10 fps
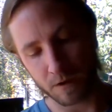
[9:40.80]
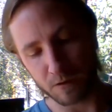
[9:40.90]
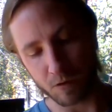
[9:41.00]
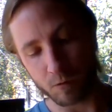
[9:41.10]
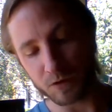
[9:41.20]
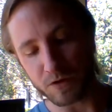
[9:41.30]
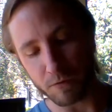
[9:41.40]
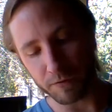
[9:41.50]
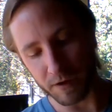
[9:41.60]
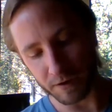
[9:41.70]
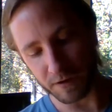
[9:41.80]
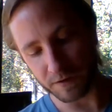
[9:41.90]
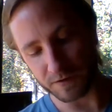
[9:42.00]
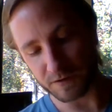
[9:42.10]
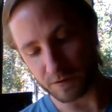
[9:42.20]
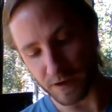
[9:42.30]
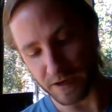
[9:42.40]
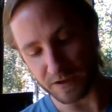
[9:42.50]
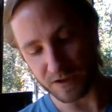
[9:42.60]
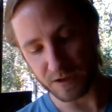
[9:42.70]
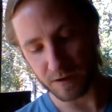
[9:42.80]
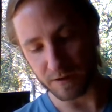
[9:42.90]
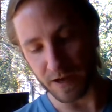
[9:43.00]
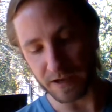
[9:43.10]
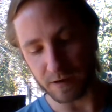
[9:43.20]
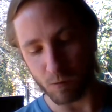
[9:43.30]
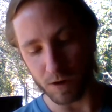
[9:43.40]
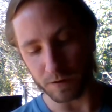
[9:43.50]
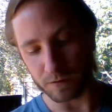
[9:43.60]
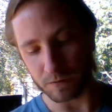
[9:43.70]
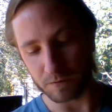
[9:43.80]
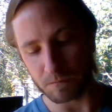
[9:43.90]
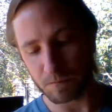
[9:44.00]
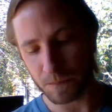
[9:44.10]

Nor will you think it is strange that anyone who